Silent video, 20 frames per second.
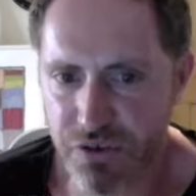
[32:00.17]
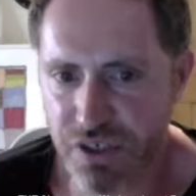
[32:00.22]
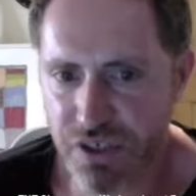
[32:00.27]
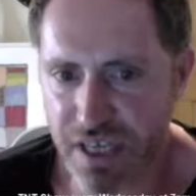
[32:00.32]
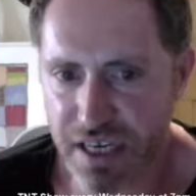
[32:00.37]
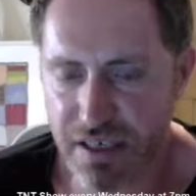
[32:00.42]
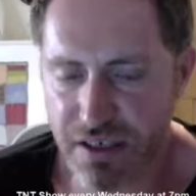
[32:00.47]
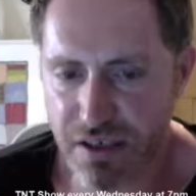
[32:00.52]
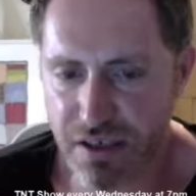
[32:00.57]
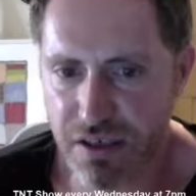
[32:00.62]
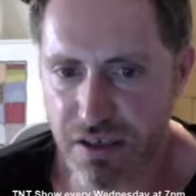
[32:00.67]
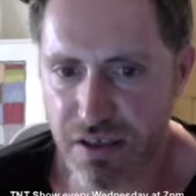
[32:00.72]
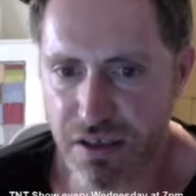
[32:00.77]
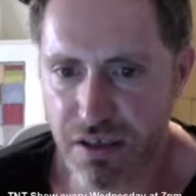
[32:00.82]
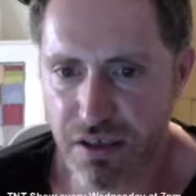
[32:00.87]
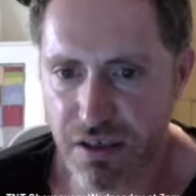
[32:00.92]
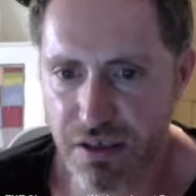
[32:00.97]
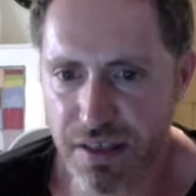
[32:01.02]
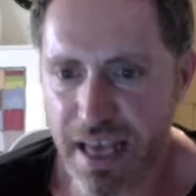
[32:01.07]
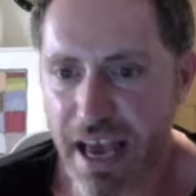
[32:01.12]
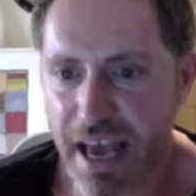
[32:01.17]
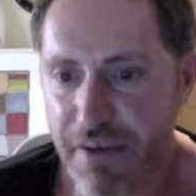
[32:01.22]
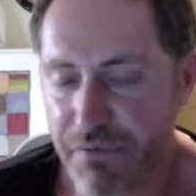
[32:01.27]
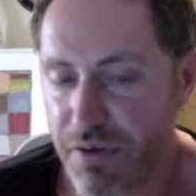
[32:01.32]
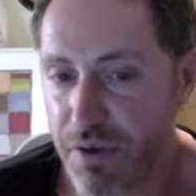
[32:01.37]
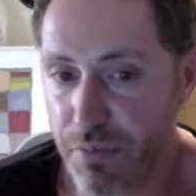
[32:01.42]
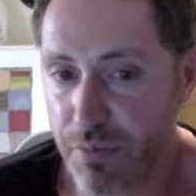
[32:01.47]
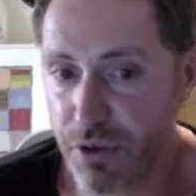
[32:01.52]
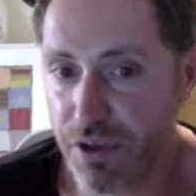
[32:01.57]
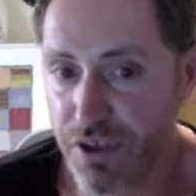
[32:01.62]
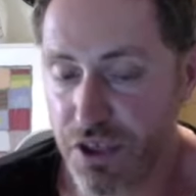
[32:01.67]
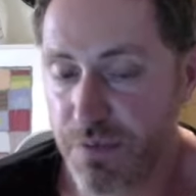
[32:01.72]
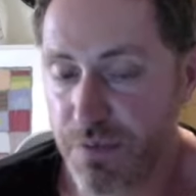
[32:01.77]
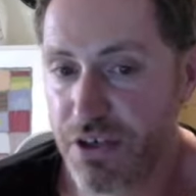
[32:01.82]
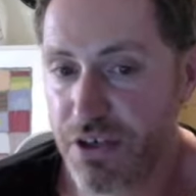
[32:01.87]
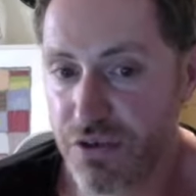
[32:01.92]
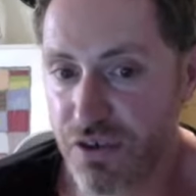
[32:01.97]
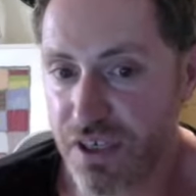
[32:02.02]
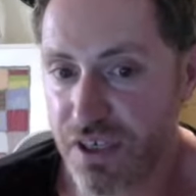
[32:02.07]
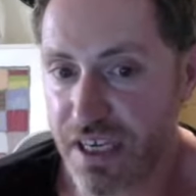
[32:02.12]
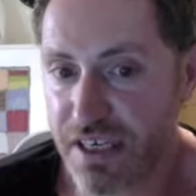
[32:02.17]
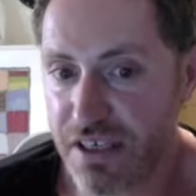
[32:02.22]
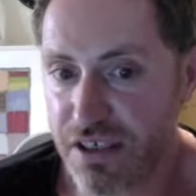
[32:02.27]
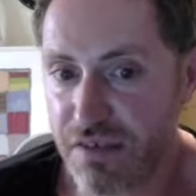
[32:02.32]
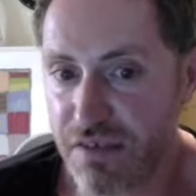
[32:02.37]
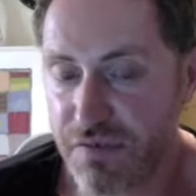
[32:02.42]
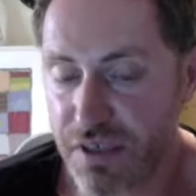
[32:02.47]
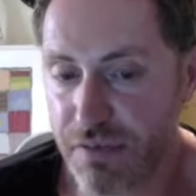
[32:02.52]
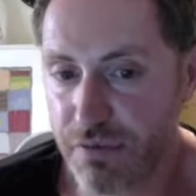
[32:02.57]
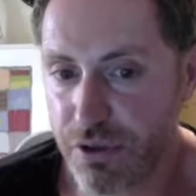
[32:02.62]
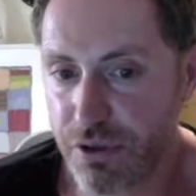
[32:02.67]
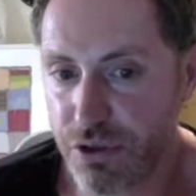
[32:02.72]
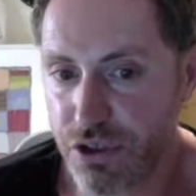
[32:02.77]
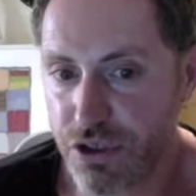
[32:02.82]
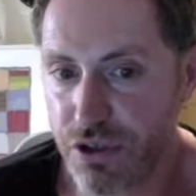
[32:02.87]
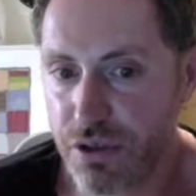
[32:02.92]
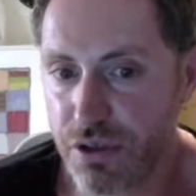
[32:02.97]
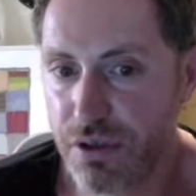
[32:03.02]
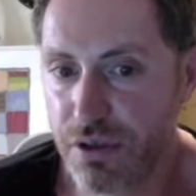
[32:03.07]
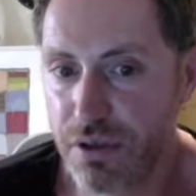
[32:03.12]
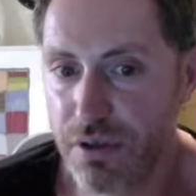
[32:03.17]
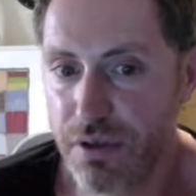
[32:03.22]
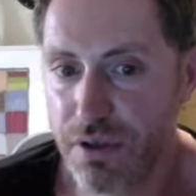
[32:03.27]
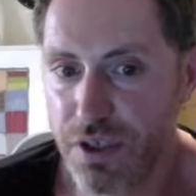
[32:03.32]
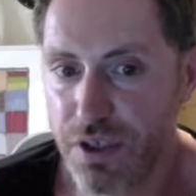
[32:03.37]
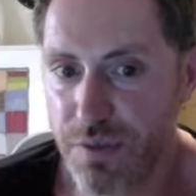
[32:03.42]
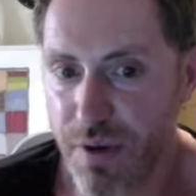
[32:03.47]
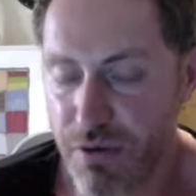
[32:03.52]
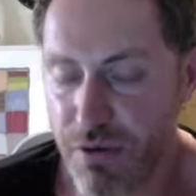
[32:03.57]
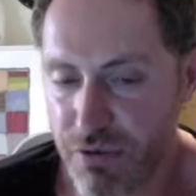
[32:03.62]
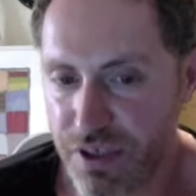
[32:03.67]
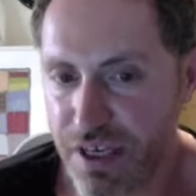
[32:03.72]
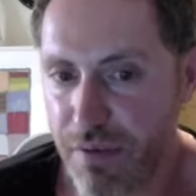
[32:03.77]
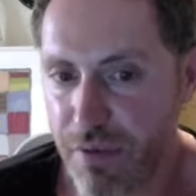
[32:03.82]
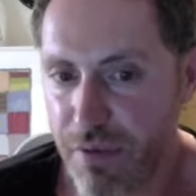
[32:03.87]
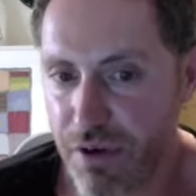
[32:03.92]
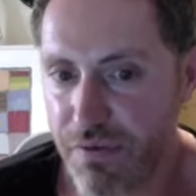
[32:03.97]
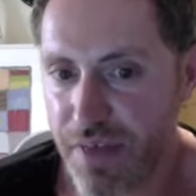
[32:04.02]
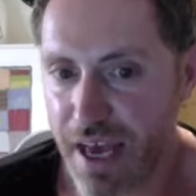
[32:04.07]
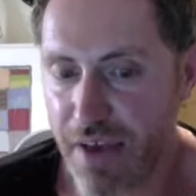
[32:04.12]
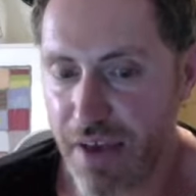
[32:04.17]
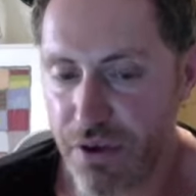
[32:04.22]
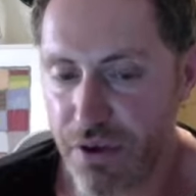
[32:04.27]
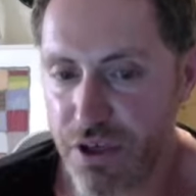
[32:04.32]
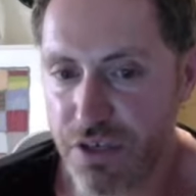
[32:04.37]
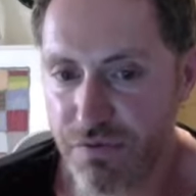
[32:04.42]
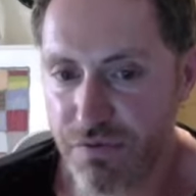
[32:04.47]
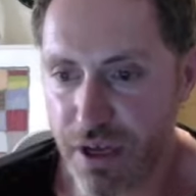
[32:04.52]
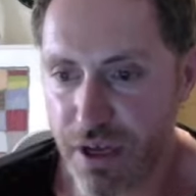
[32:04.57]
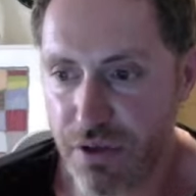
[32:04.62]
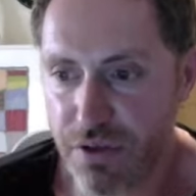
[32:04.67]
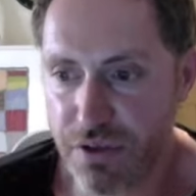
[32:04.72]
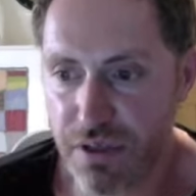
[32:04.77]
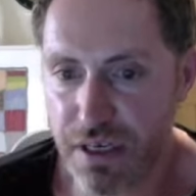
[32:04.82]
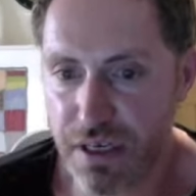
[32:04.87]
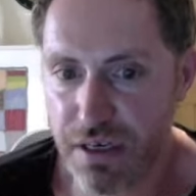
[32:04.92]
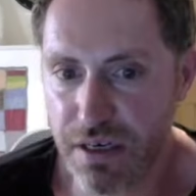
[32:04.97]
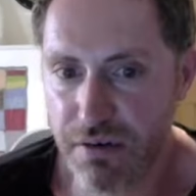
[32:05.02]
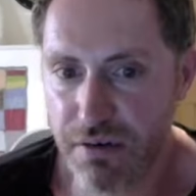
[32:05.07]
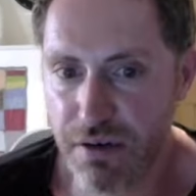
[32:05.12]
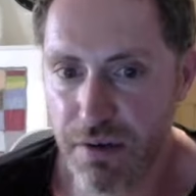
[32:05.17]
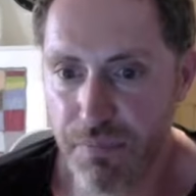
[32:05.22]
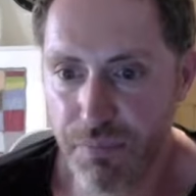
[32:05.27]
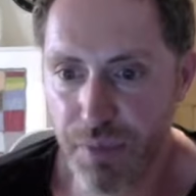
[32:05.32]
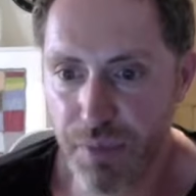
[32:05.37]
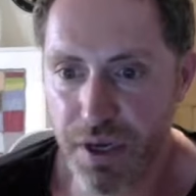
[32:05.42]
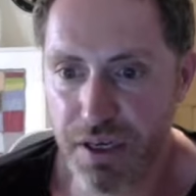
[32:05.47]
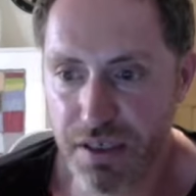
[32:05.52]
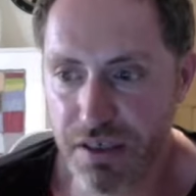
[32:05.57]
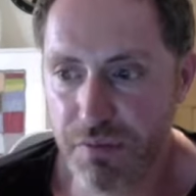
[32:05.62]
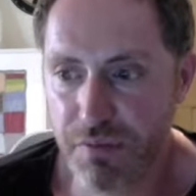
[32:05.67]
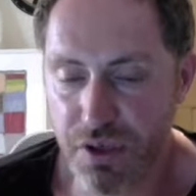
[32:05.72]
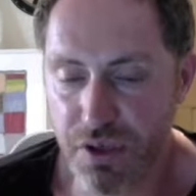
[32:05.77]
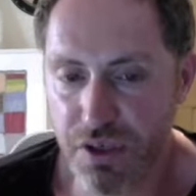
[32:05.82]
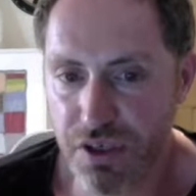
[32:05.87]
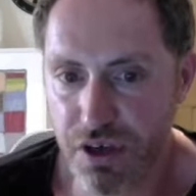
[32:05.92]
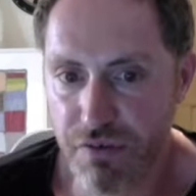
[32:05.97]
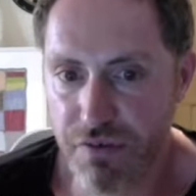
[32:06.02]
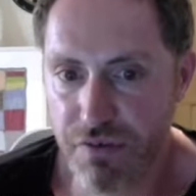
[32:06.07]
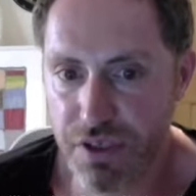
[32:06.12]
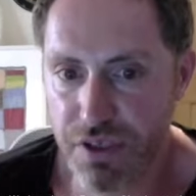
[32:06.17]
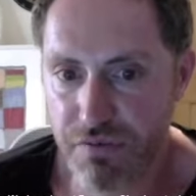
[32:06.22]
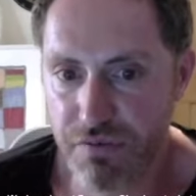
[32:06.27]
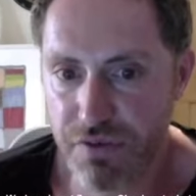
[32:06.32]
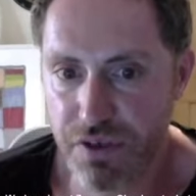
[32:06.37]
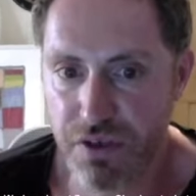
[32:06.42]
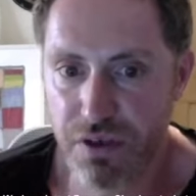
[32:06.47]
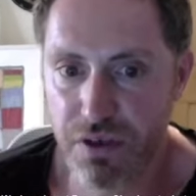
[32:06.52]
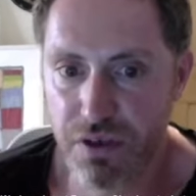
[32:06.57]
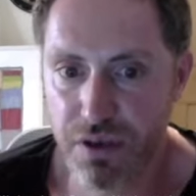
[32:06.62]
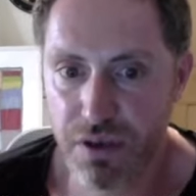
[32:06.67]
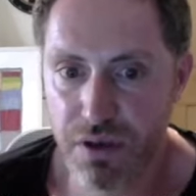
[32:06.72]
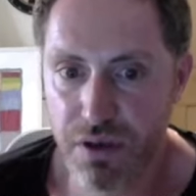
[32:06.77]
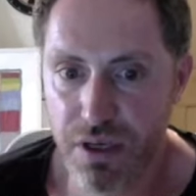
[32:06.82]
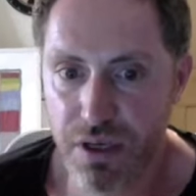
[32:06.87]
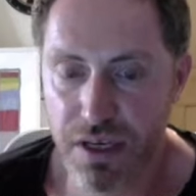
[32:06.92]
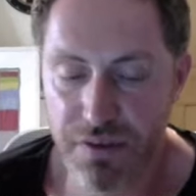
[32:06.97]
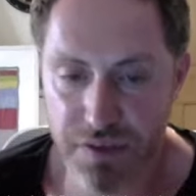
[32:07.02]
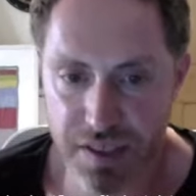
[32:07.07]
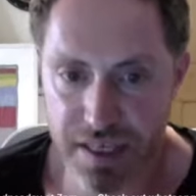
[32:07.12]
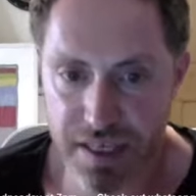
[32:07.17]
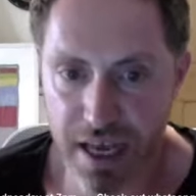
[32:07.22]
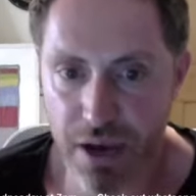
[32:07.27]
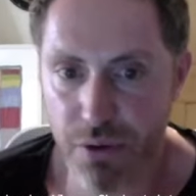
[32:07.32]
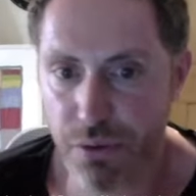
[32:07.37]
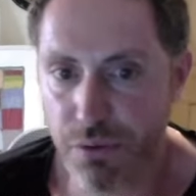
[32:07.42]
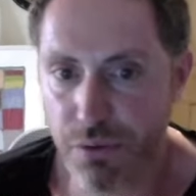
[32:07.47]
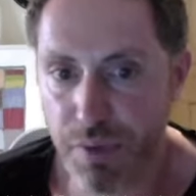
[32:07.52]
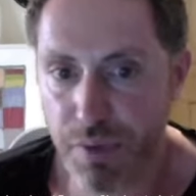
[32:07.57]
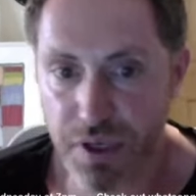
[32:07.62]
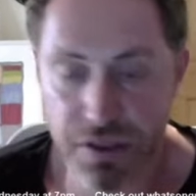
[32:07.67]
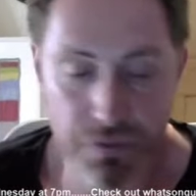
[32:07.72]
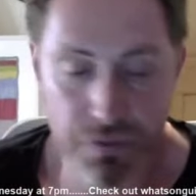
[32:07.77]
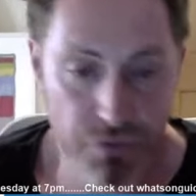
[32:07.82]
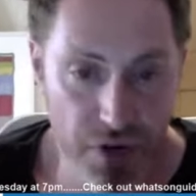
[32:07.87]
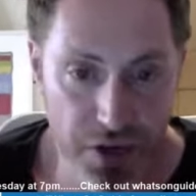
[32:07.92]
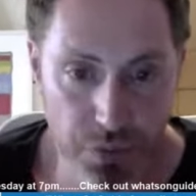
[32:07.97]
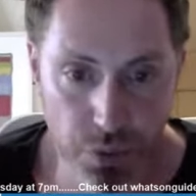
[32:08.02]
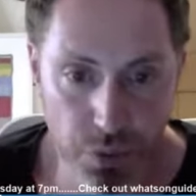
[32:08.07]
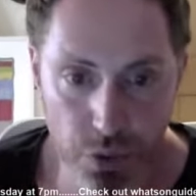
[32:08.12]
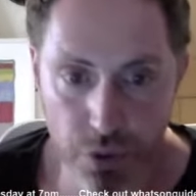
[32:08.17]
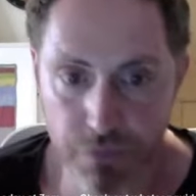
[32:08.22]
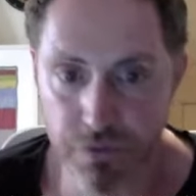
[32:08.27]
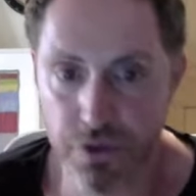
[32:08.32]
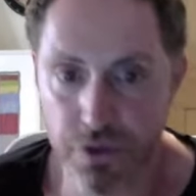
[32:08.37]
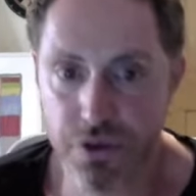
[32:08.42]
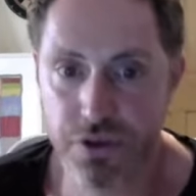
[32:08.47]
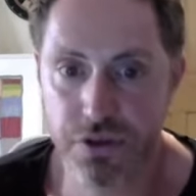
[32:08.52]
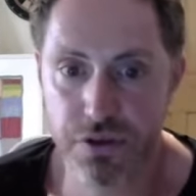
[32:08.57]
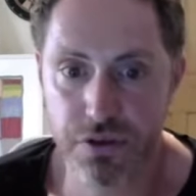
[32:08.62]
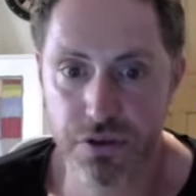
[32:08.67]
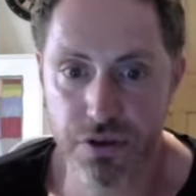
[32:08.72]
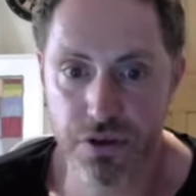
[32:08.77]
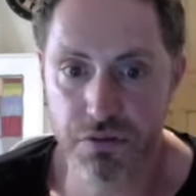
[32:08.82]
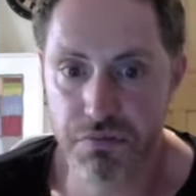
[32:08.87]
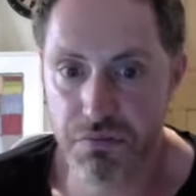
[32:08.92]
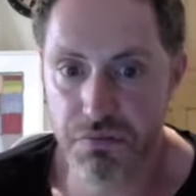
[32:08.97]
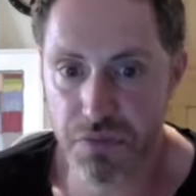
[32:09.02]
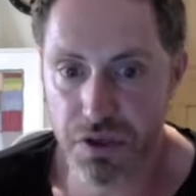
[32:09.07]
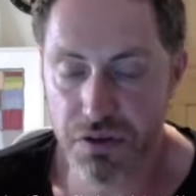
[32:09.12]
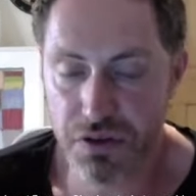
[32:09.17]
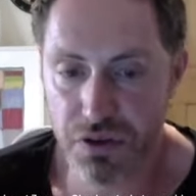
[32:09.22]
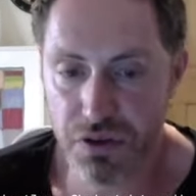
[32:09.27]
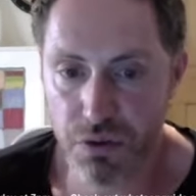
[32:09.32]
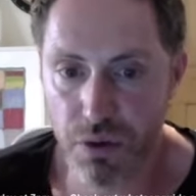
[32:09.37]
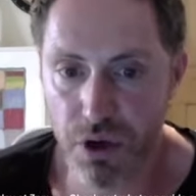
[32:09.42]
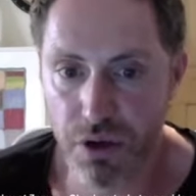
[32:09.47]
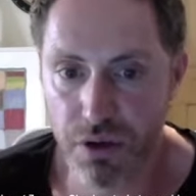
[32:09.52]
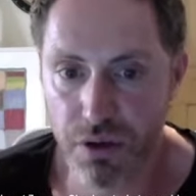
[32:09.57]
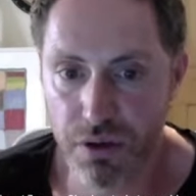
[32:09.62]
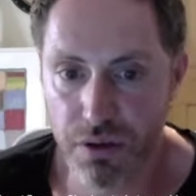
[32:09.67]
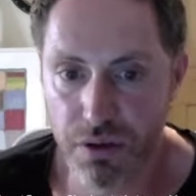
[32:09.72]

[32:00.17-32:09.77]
status, the enviable and special status of devolution. It's about resentment of that is felt by some conservatives in the South and by some red wall voters and so on.